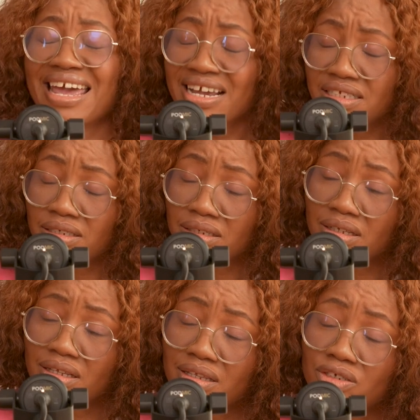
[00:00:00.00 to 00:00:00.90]
ate
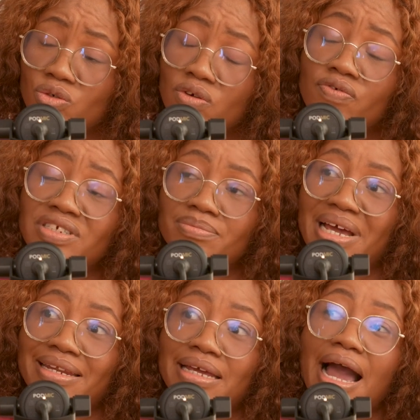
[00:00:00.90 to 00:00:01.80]
the school fees
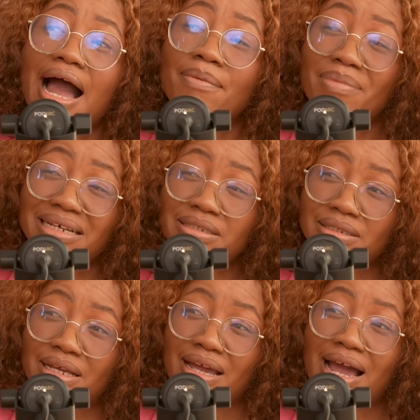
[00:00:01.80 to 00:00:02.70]
money. I must
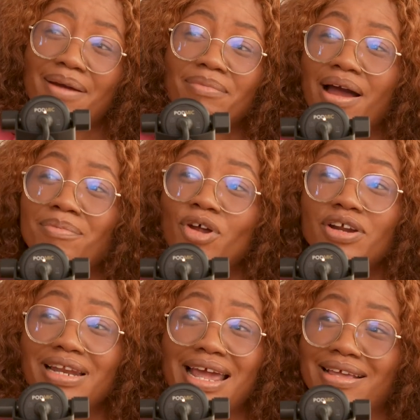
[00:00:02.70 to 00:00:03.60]
say, I'm
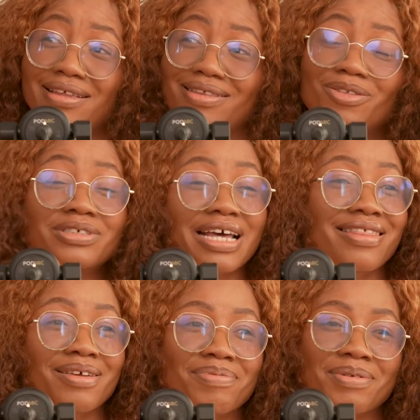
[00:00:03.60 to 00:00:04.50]
not like those
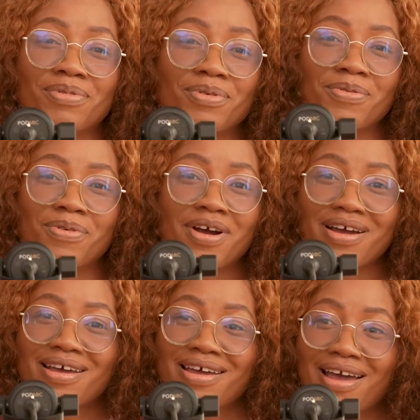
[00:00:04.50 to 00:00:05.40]
other people who,
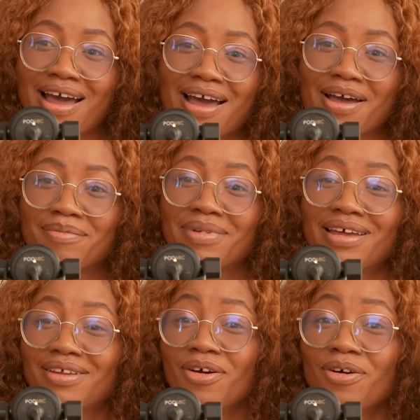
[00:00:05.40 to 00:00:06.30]

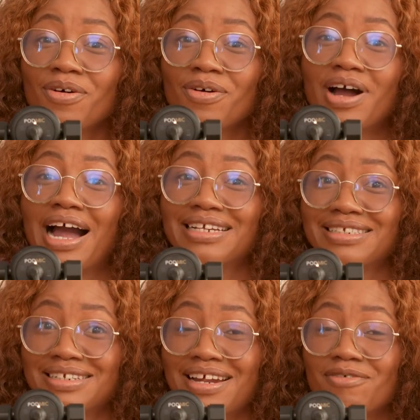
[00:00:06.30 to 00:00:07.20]
no, I
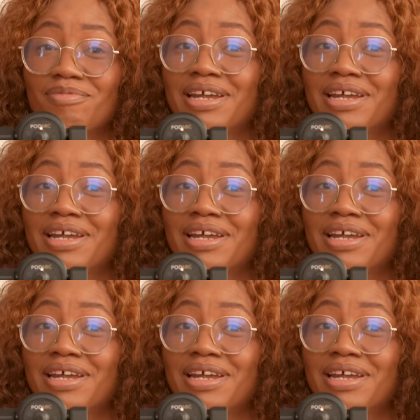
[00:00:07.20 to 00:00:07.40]
didn't have